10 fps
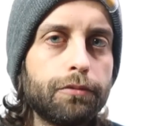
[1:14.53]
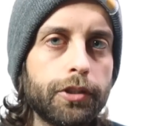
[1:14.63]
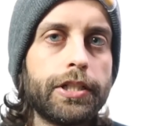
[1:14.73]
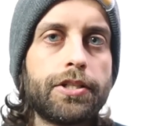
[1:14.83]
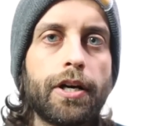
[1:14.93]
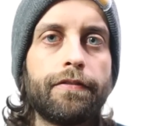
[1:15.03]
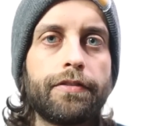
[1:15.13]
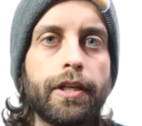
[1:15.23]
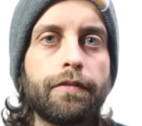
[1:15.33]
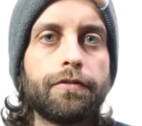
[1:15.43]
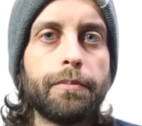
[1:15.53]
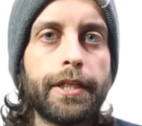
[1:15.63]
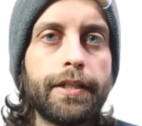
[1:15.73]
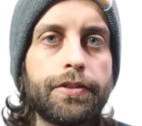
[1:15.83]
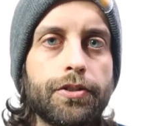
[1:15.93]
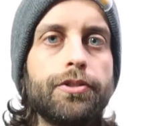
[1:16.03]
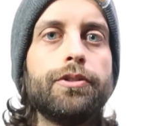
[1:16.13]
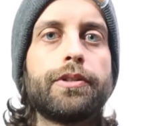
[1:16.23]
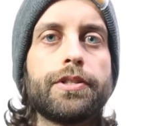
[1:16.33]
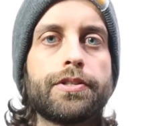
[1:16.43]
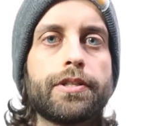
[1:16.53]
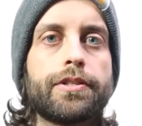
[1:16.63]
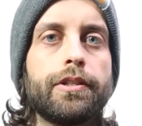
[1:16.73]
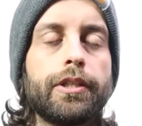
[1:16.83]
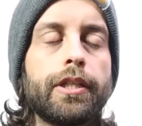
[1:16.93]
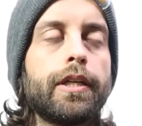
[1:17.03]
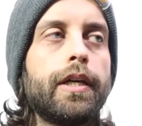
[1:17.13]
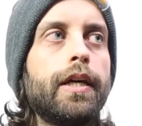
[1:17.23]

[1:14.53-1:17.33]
really tough thing for me to do consistently.